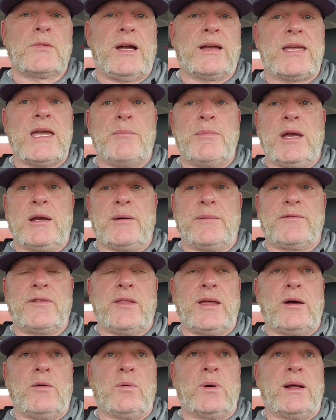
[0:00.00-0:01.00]
I can't make up for
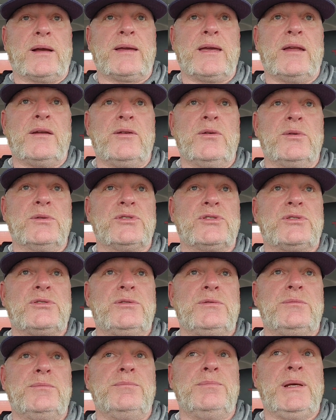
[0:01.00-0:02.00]
that. What I can do is
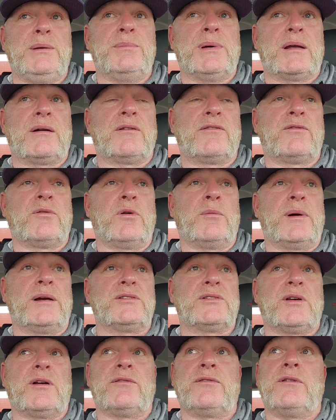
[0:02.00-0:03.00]
be better for
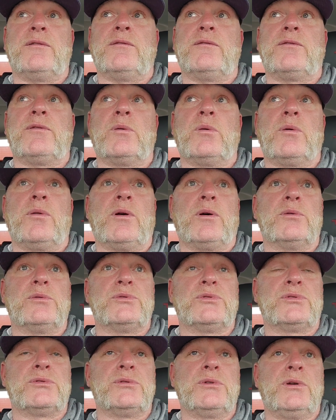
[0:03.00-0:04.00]
myself and for
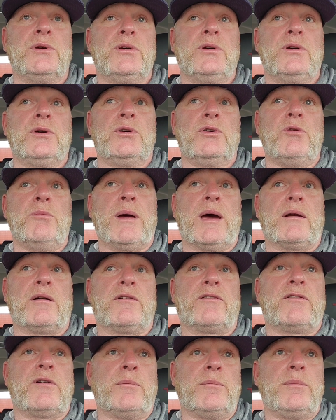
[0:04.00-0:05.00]
those who
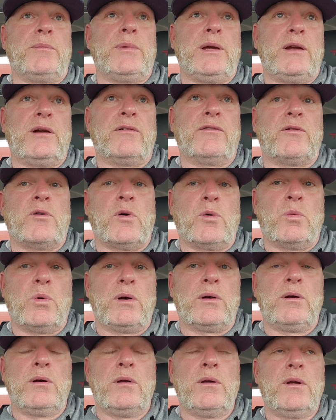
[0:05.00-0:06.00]
matter from here
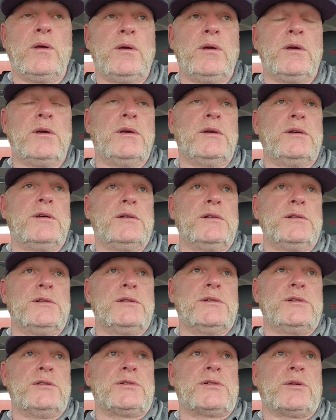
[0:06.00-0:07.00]
forward.
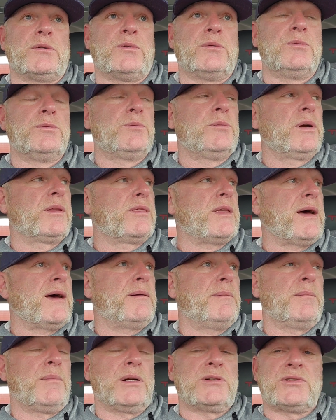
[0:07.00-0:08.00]
So with
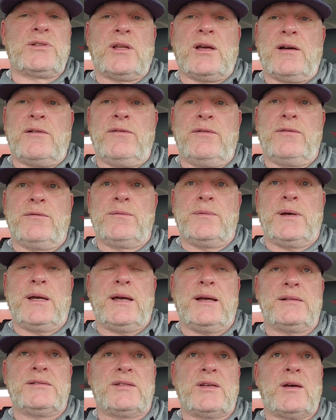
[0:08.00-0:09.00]
that, much love,
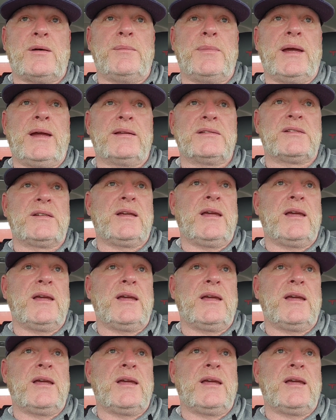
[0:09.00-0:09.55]
heads up, hands